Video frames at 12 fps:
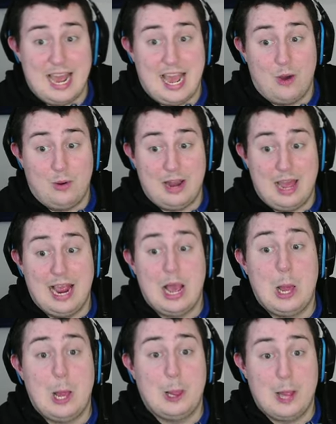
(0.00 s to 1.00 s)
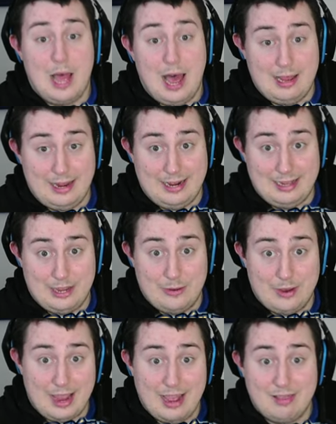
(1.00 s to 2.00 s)
like, a lot lately,
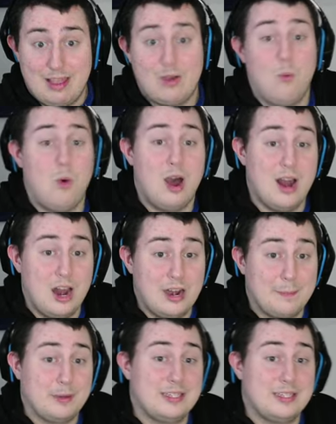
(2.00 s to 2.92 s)
okay? Like, one hundred percent